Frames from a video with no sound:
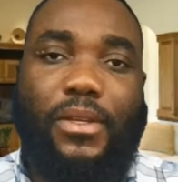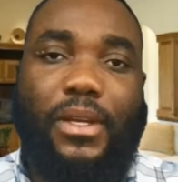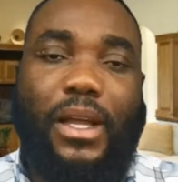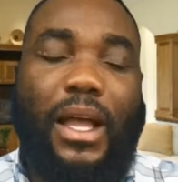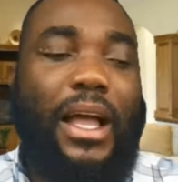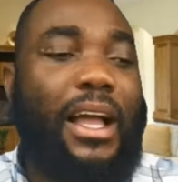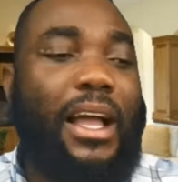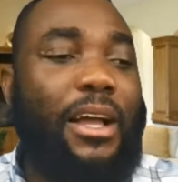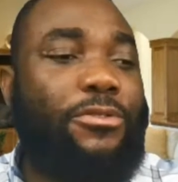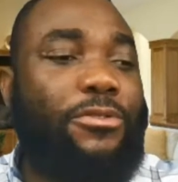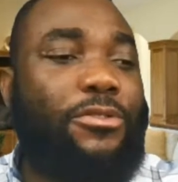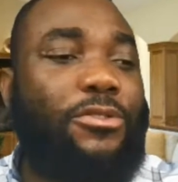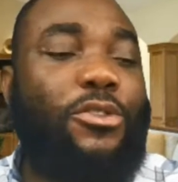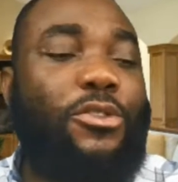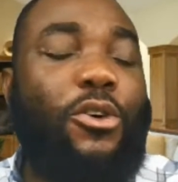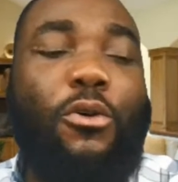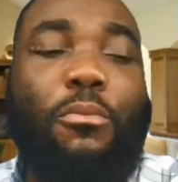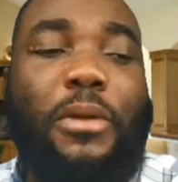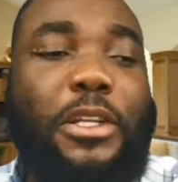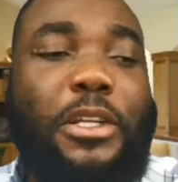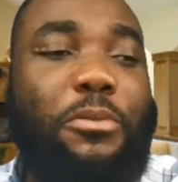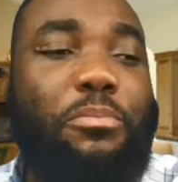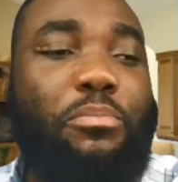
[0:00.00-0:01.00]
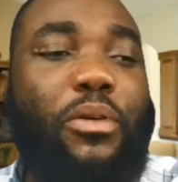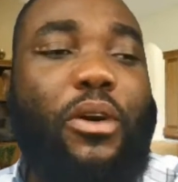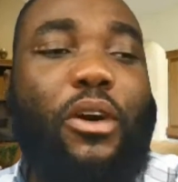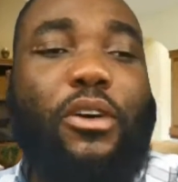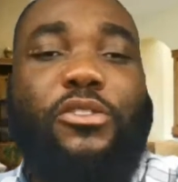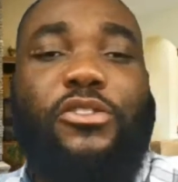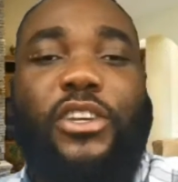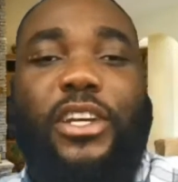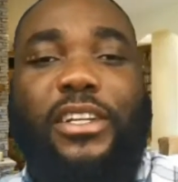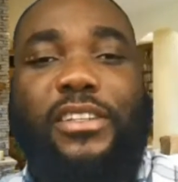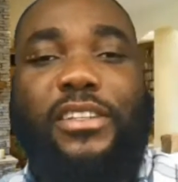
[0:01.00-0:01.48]
I have so many
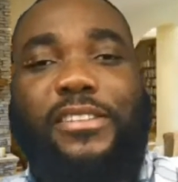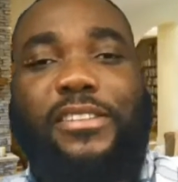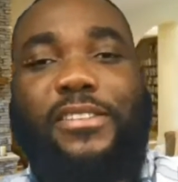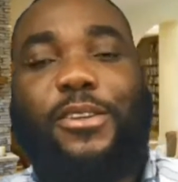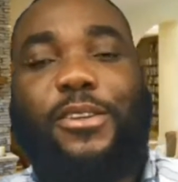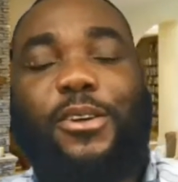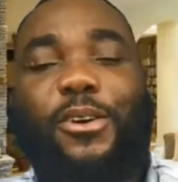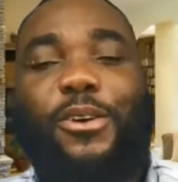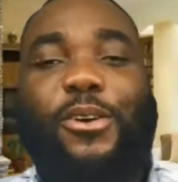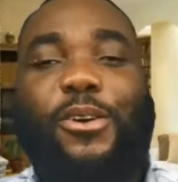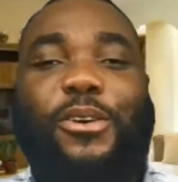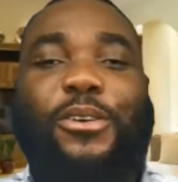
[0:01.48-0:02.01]
projects